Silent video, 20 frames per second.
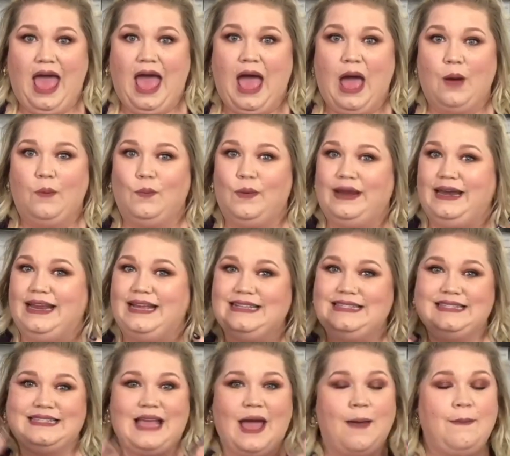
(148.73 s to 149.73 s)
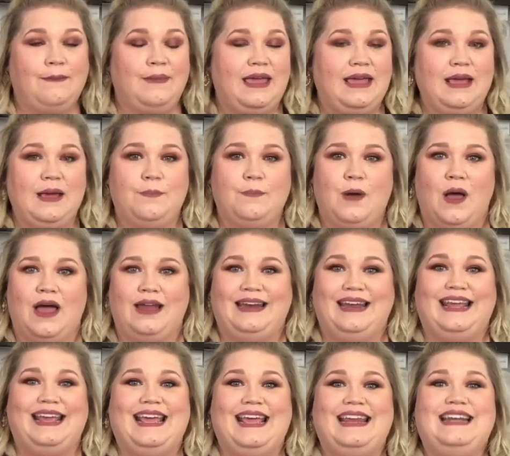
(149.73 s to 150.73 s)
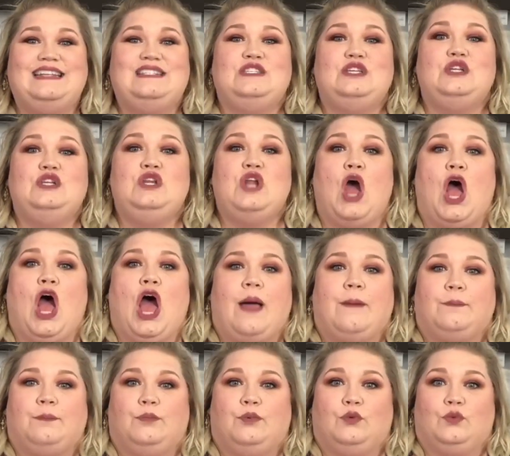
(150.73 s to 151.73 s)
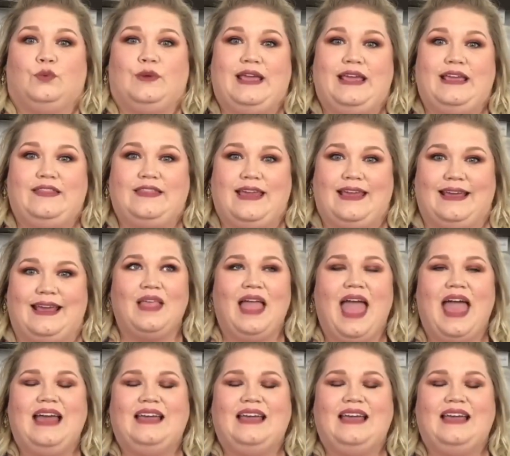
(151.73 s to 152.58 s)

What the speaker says: And when it's got makeup on it, it is not breathing.